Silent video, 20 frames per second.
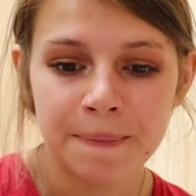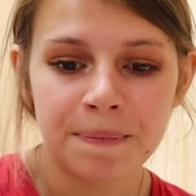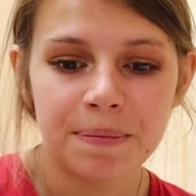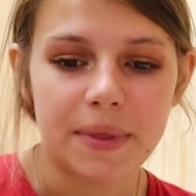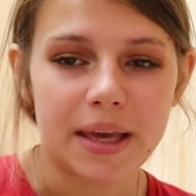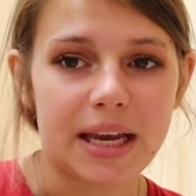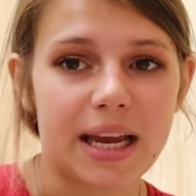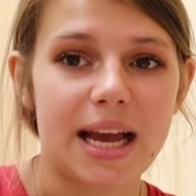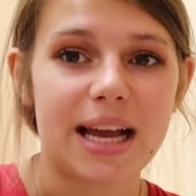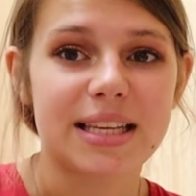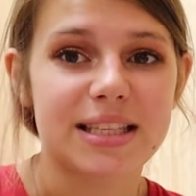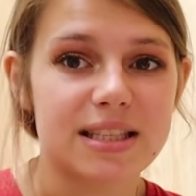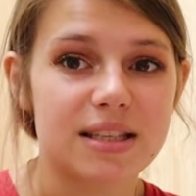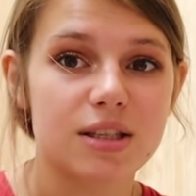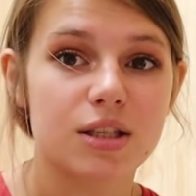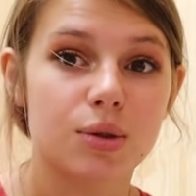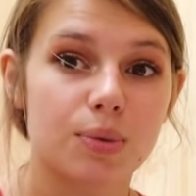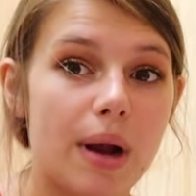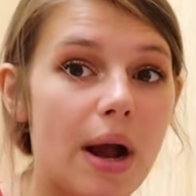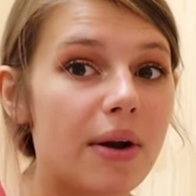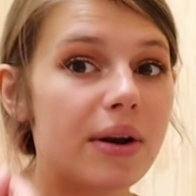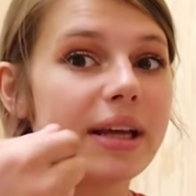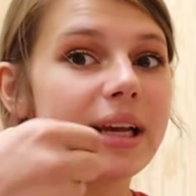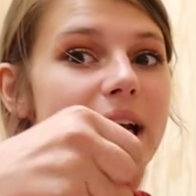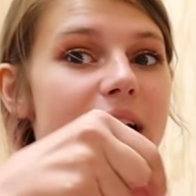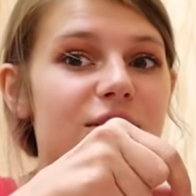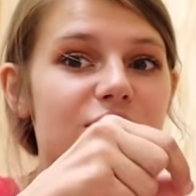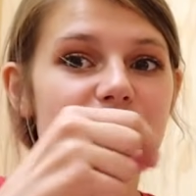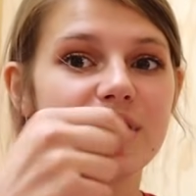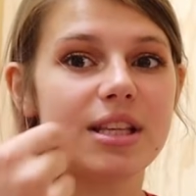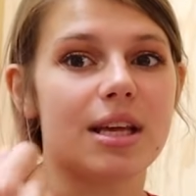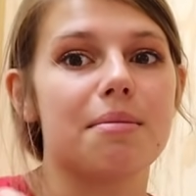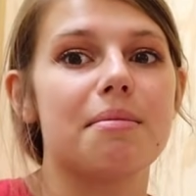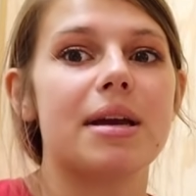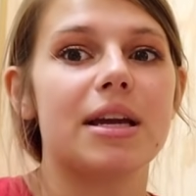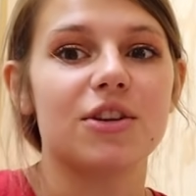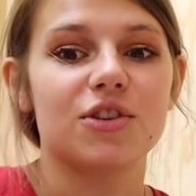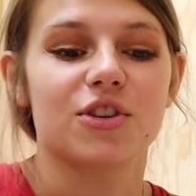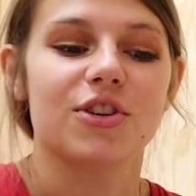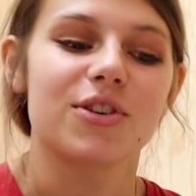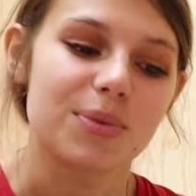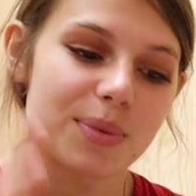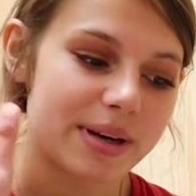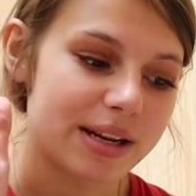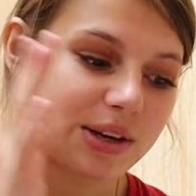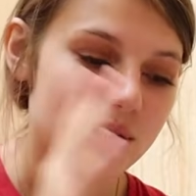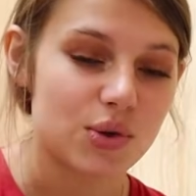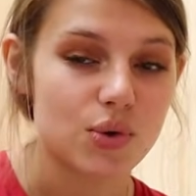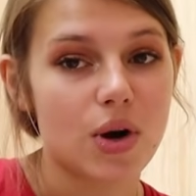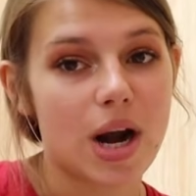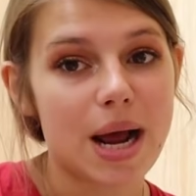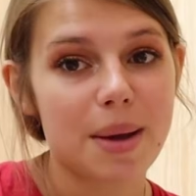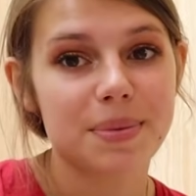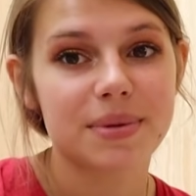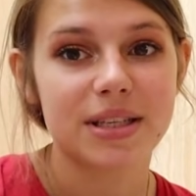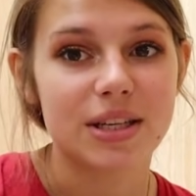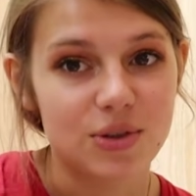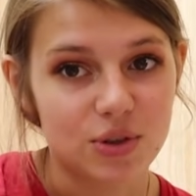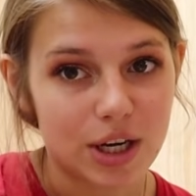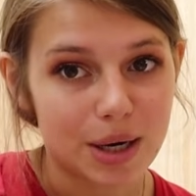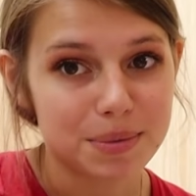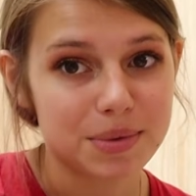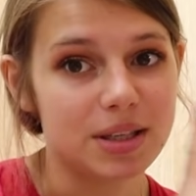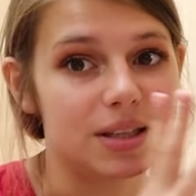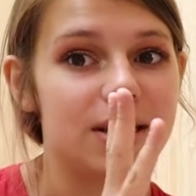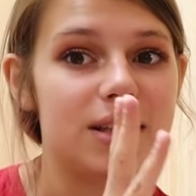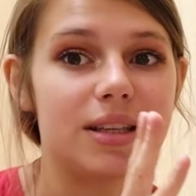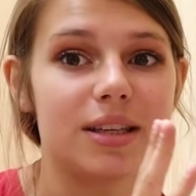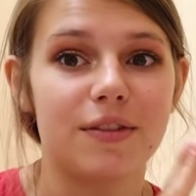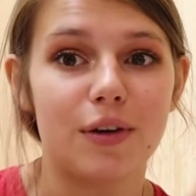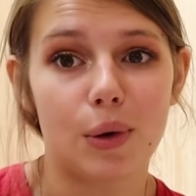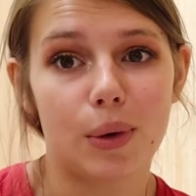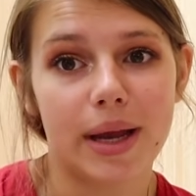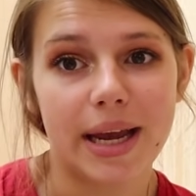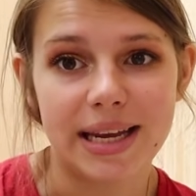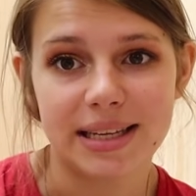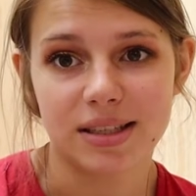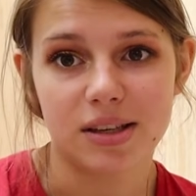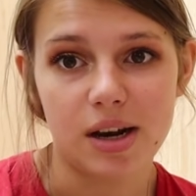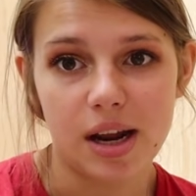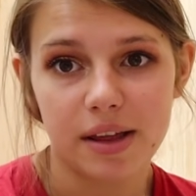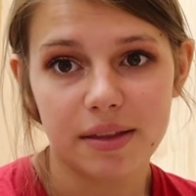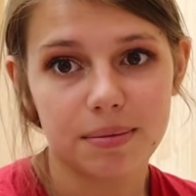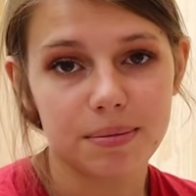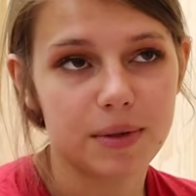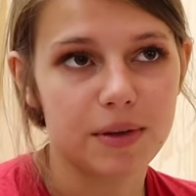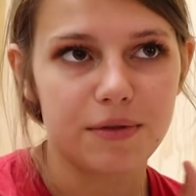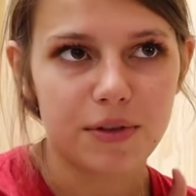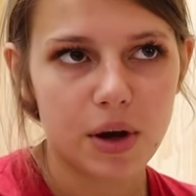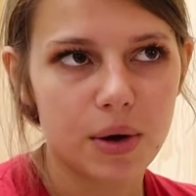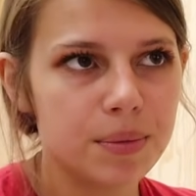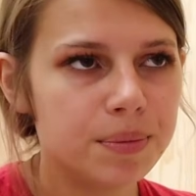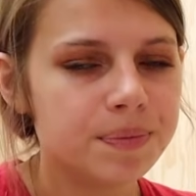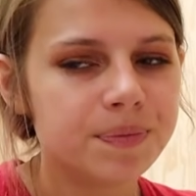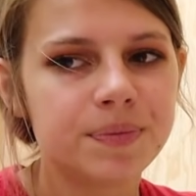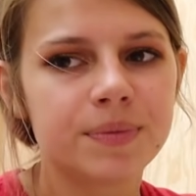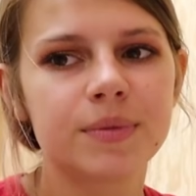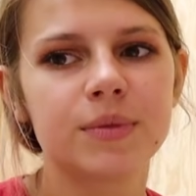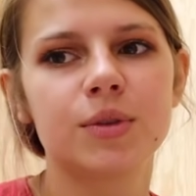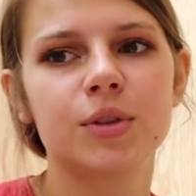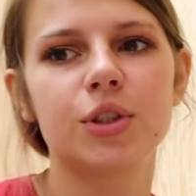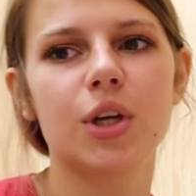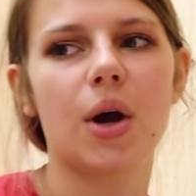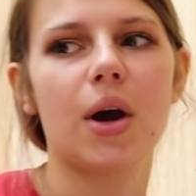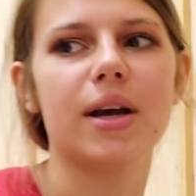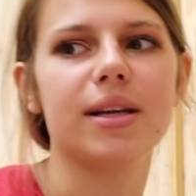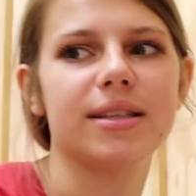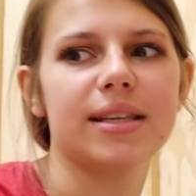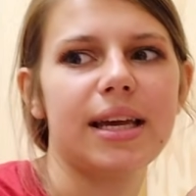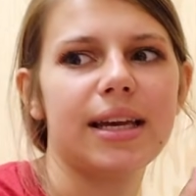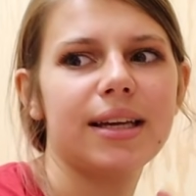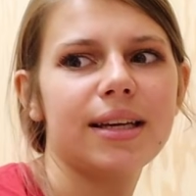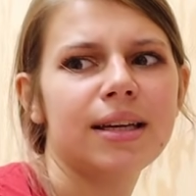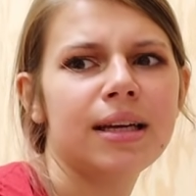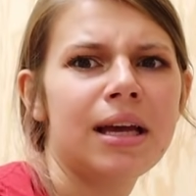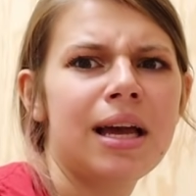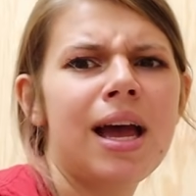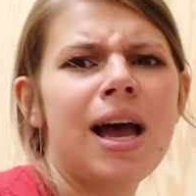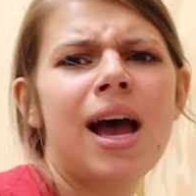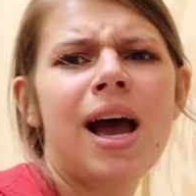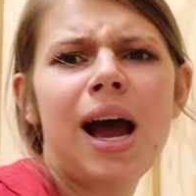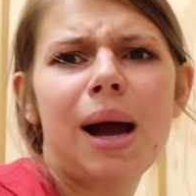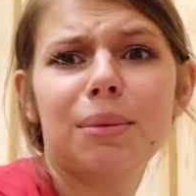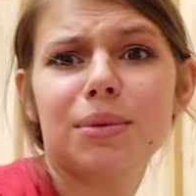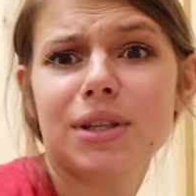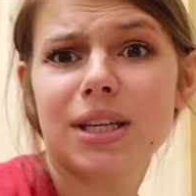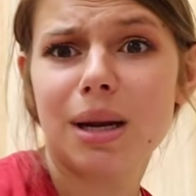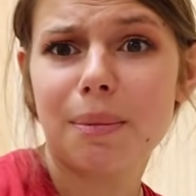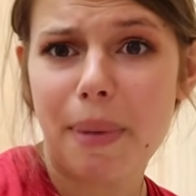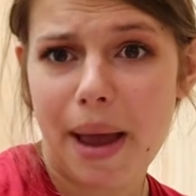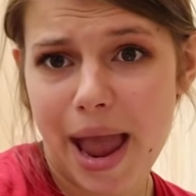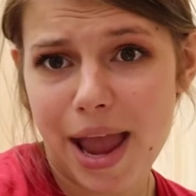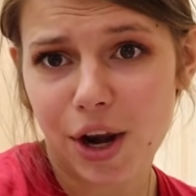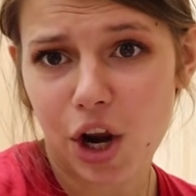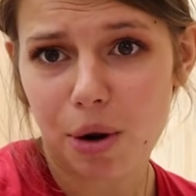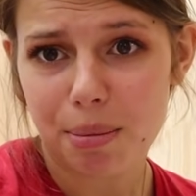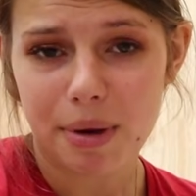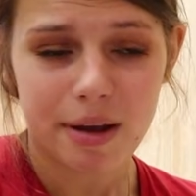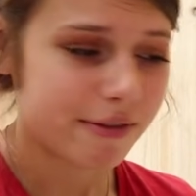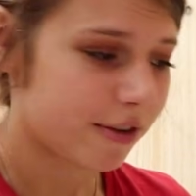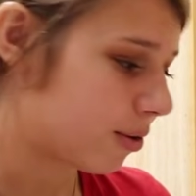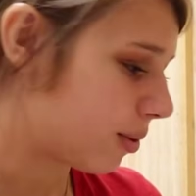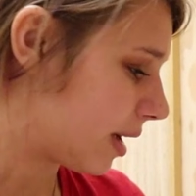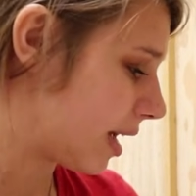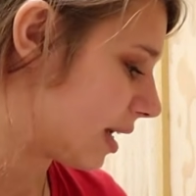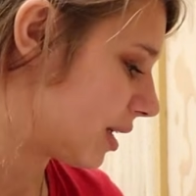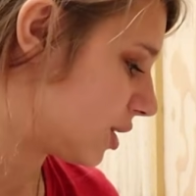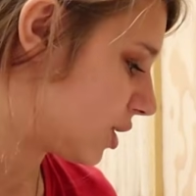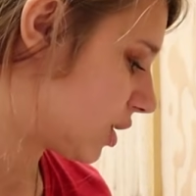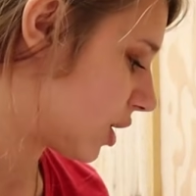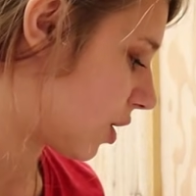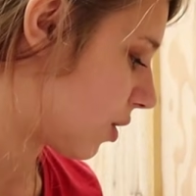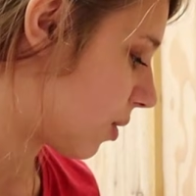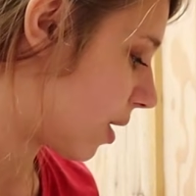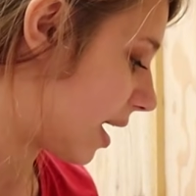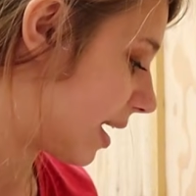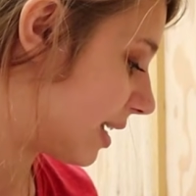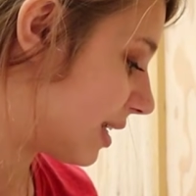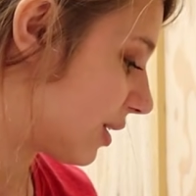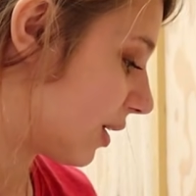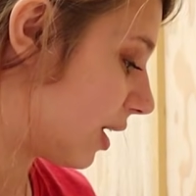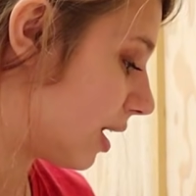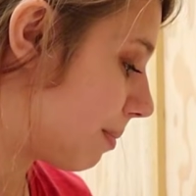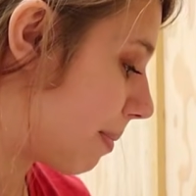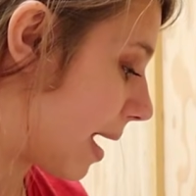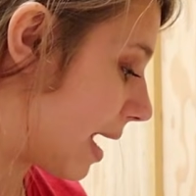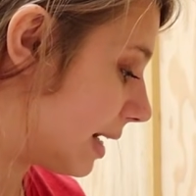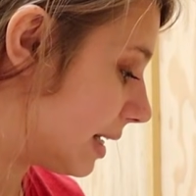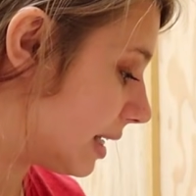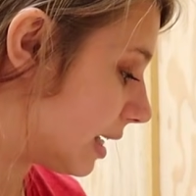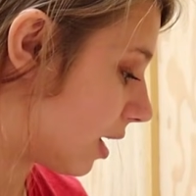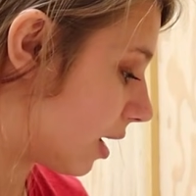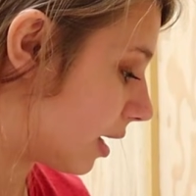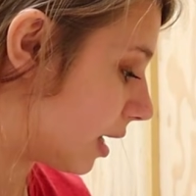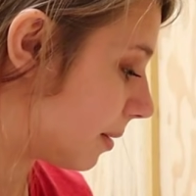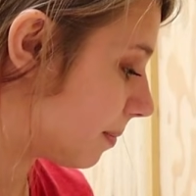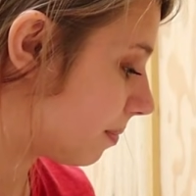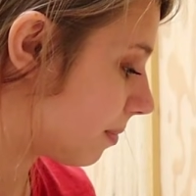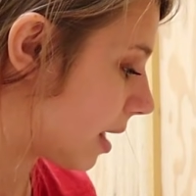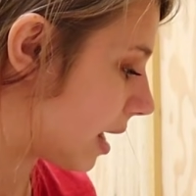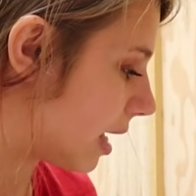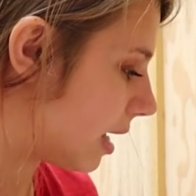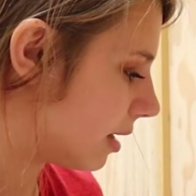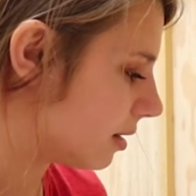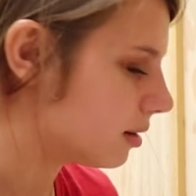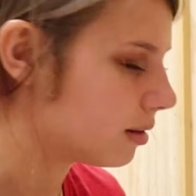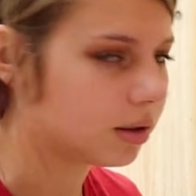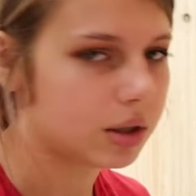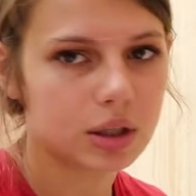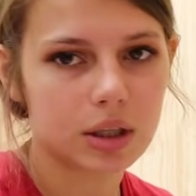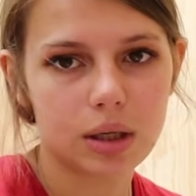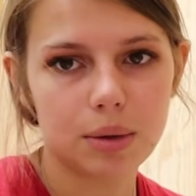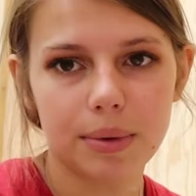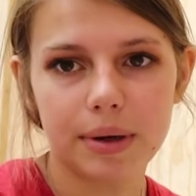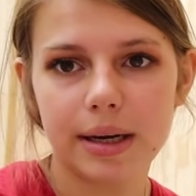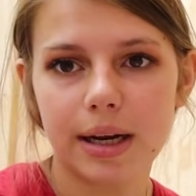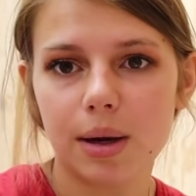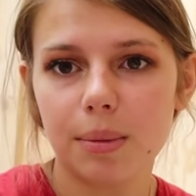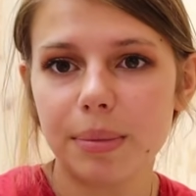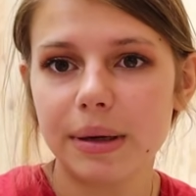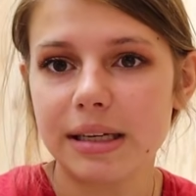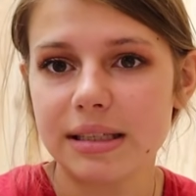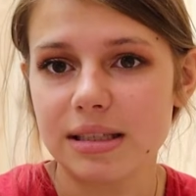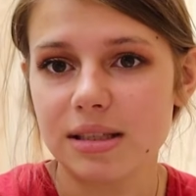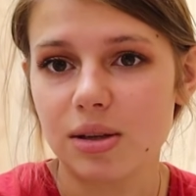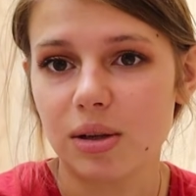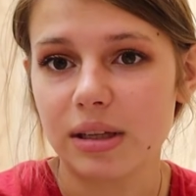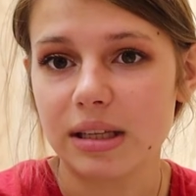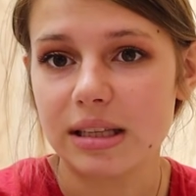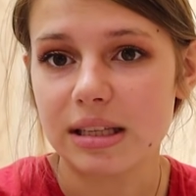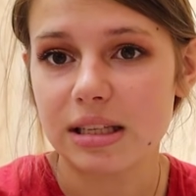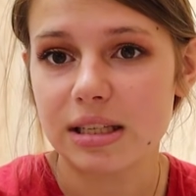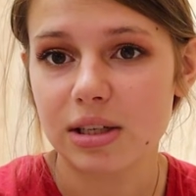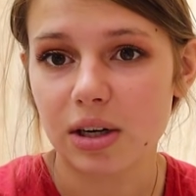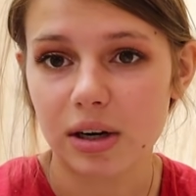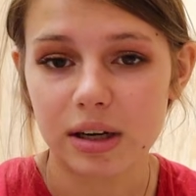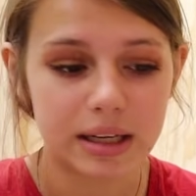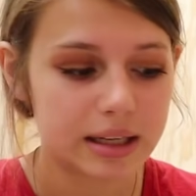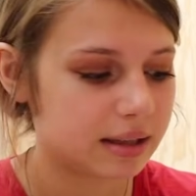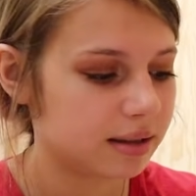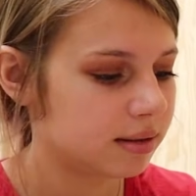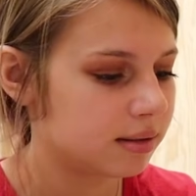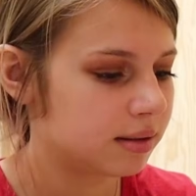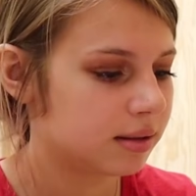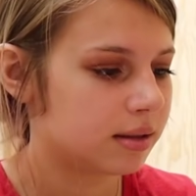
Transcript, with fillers: like it has the surrounding edges that make sure when it drops it drops on the phone case and not the phone so I was like I'm just gonna paint on my phone case so I started painting on it and it doesn't look good right now because it's only the starting